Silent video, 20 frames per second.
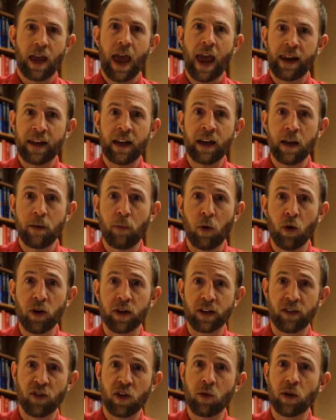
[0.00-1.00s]
At any
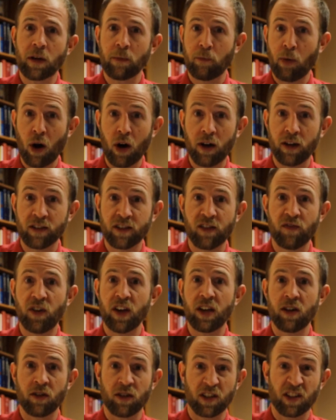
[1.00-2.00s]
point, if you want to pause the
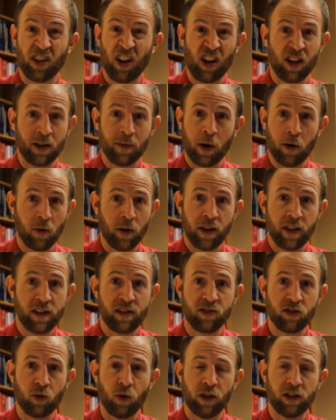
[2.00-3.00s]
video to talk about one of
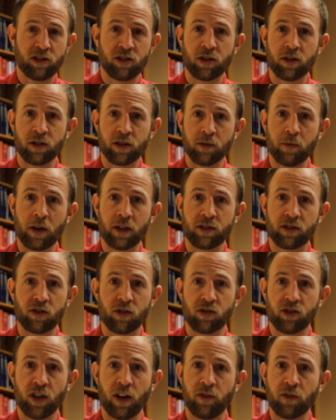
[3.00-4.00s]
these questions amongst
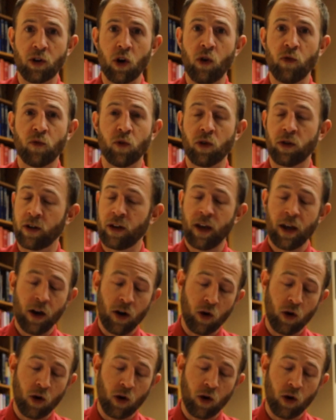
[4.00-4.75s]
yourself, go for it.